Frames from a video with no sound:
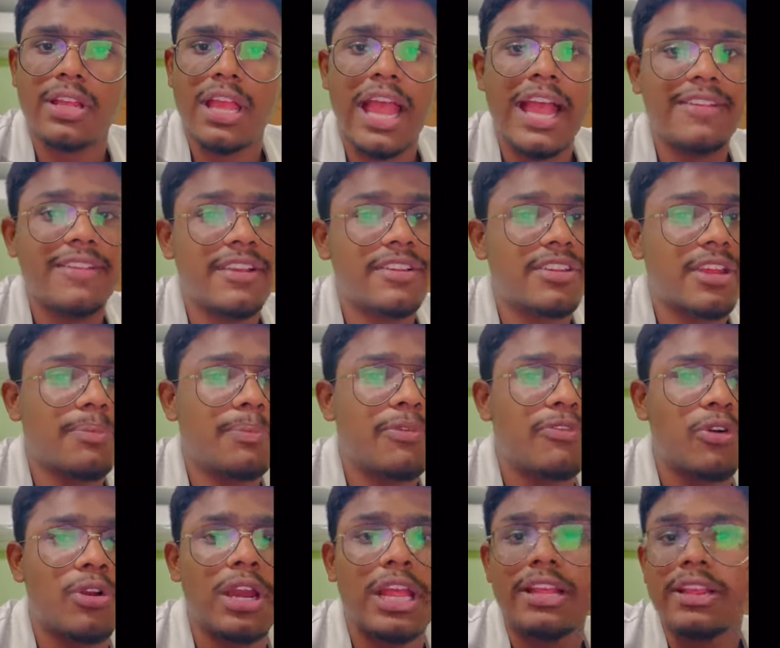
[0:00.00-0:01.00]
as I said
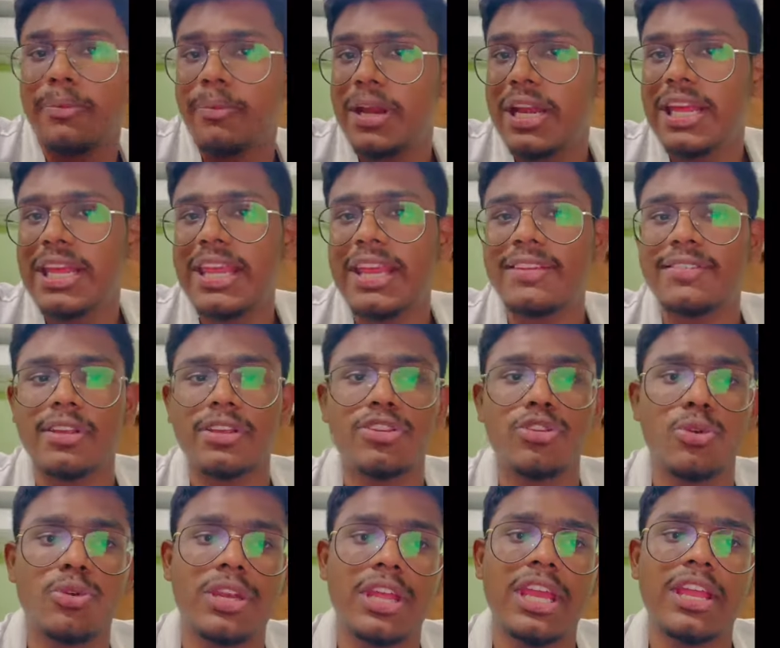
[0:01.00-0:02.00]
before, like the medications
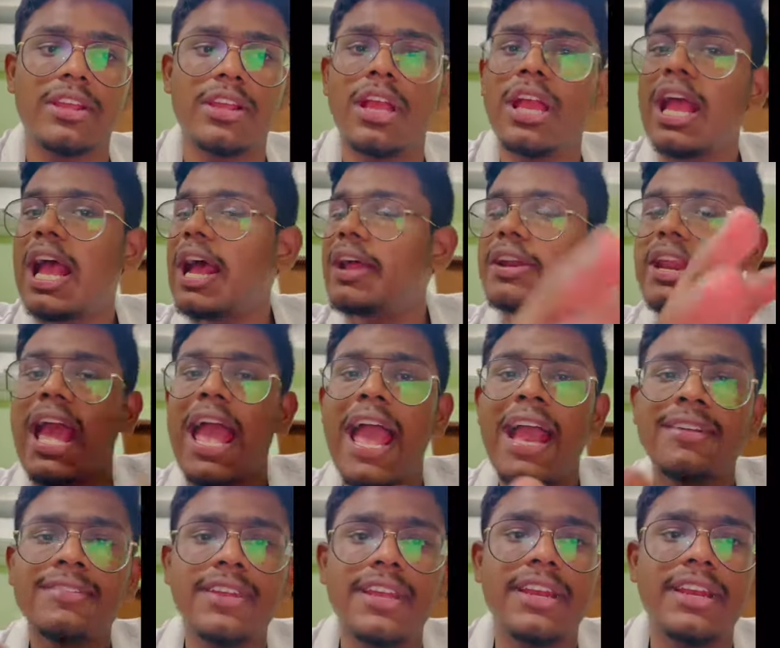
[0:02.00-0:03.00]
you take, and
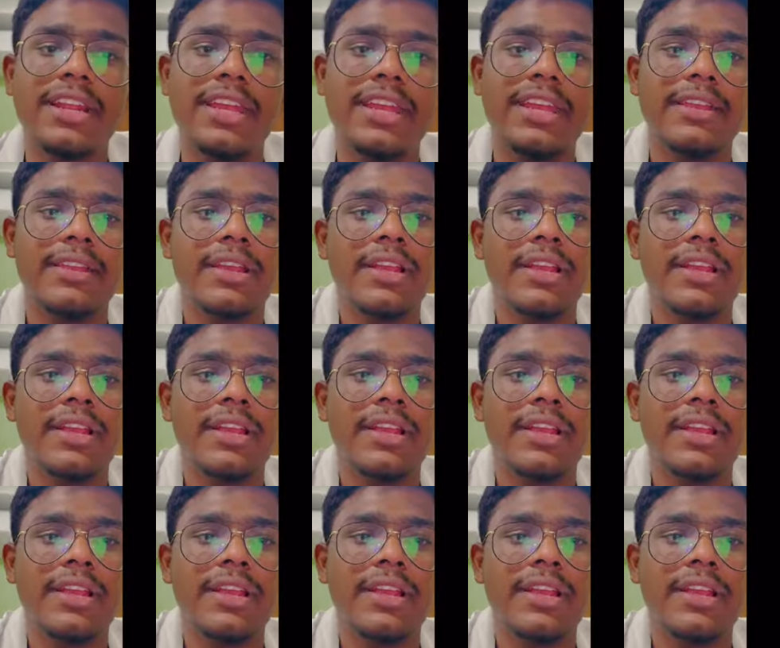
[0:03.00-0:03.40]
anxiety,